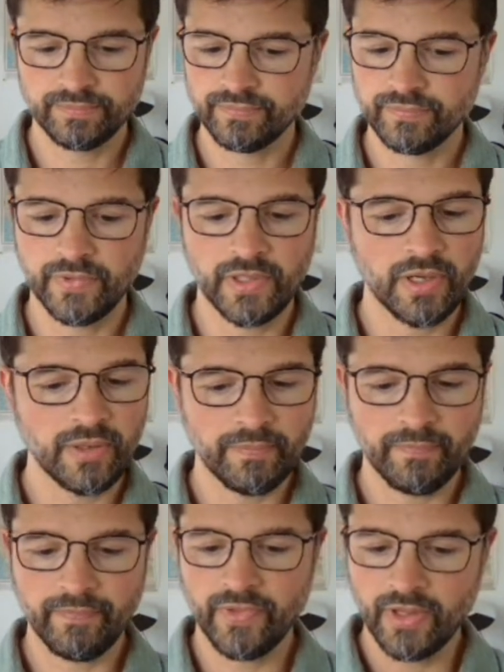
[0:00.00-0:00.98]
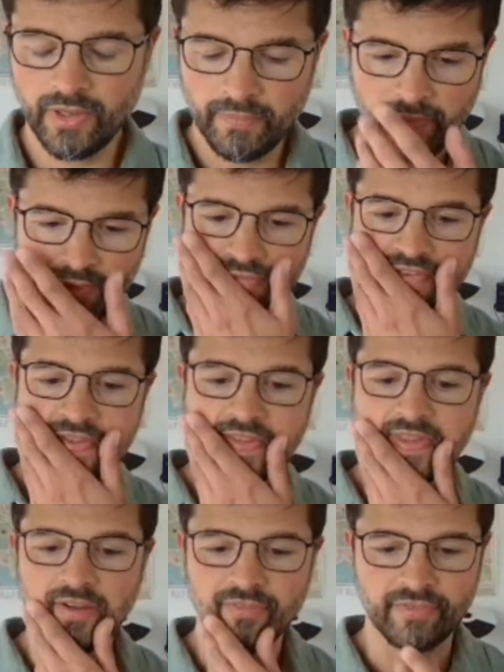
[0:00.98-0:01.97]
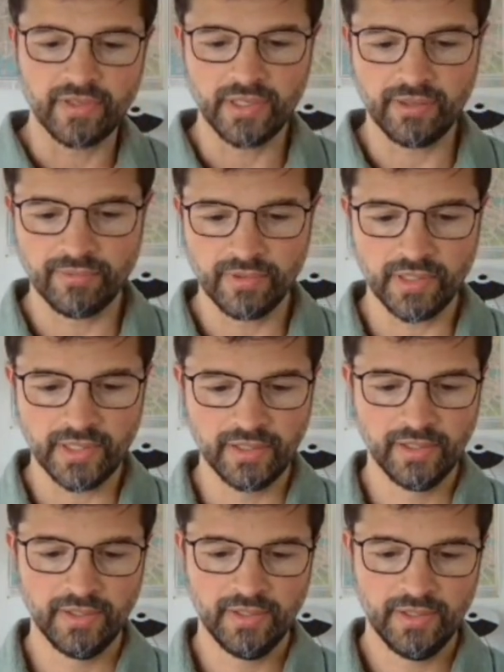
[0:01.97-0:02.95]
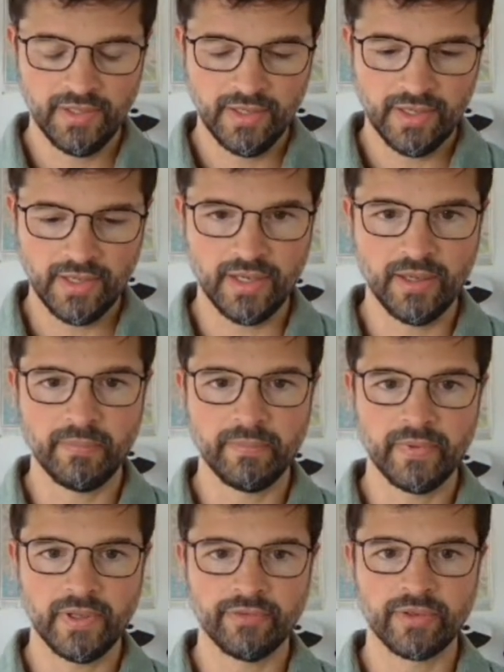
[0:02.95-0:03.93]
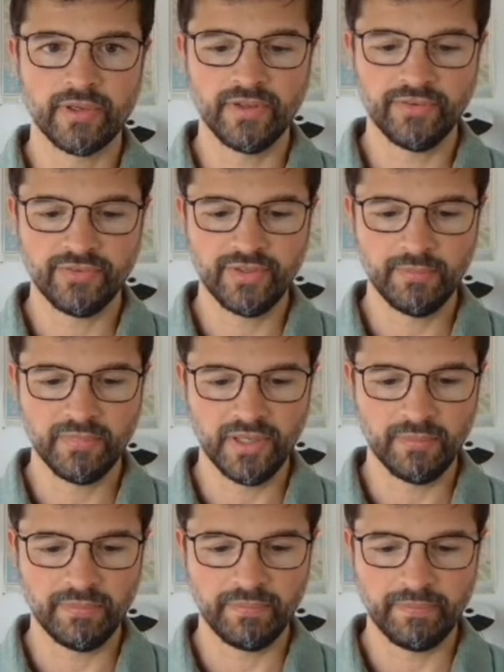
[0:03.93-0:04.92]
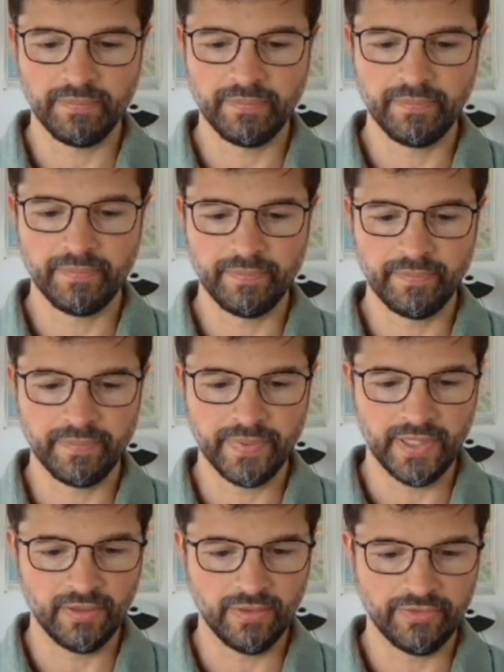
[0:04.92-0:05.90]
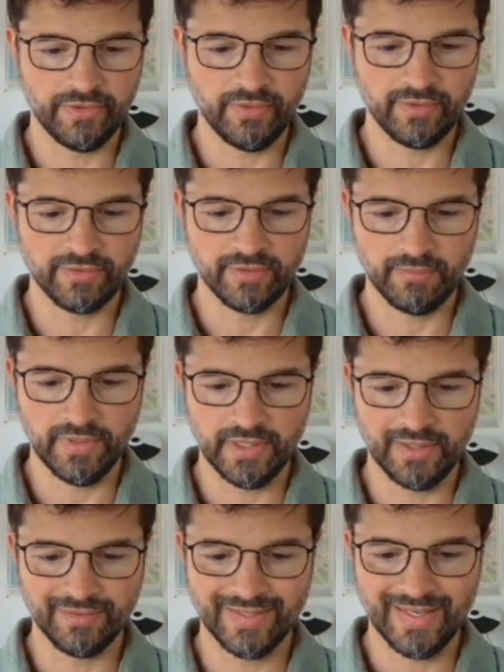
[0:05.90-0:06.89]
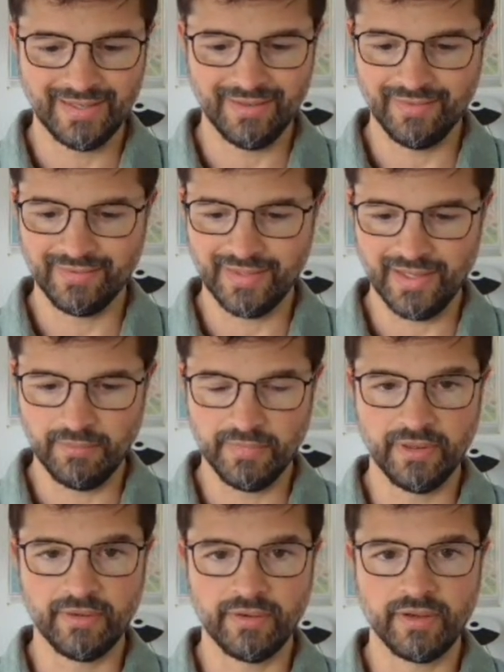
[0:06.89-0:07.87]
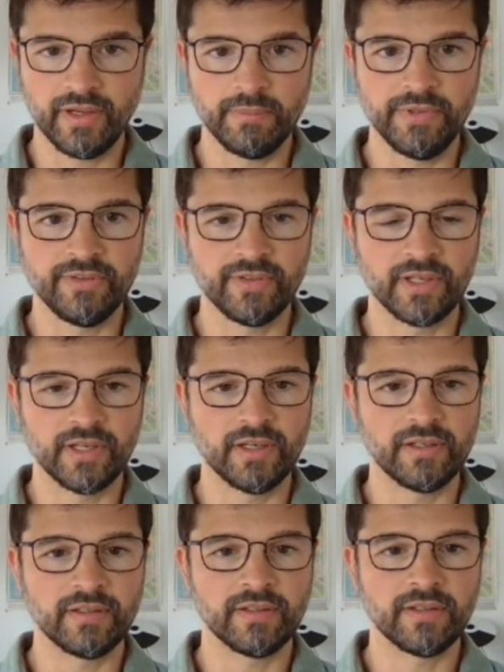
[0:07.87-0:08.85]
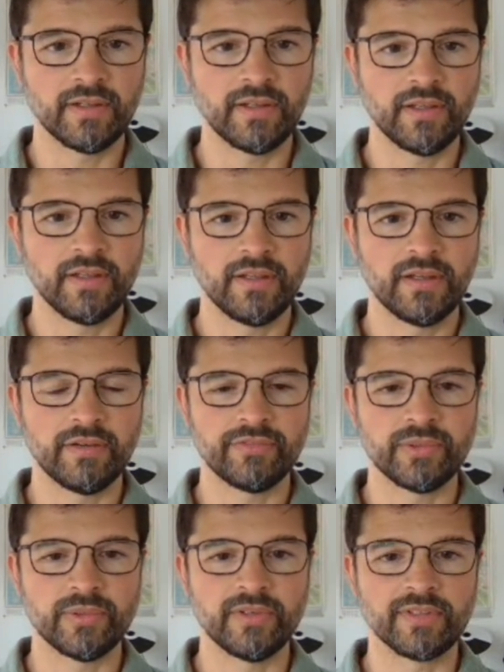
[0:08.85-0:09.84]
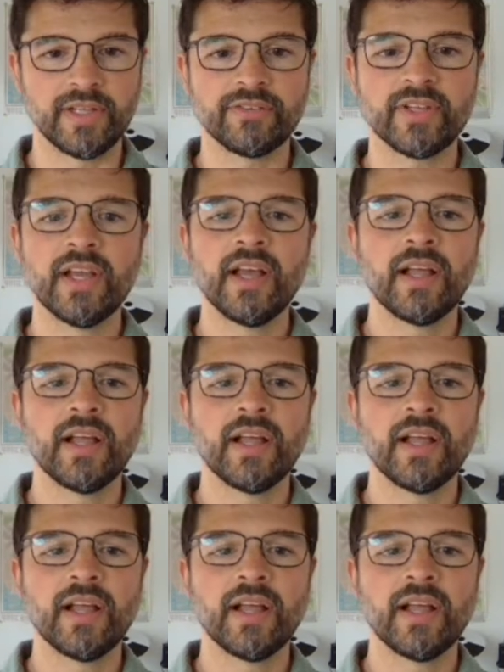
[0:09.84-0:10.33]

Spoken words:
No, that's definitely right. I've got a similar build doing something exactly the same, and I'm using a forward slash.